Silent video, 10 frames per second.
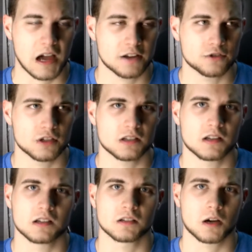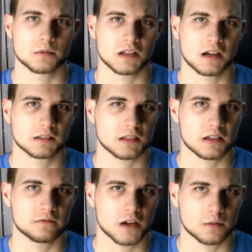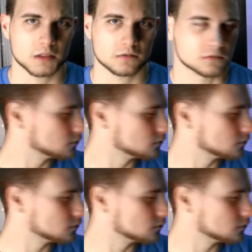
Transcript: hydrogen and carbon dioxide environment.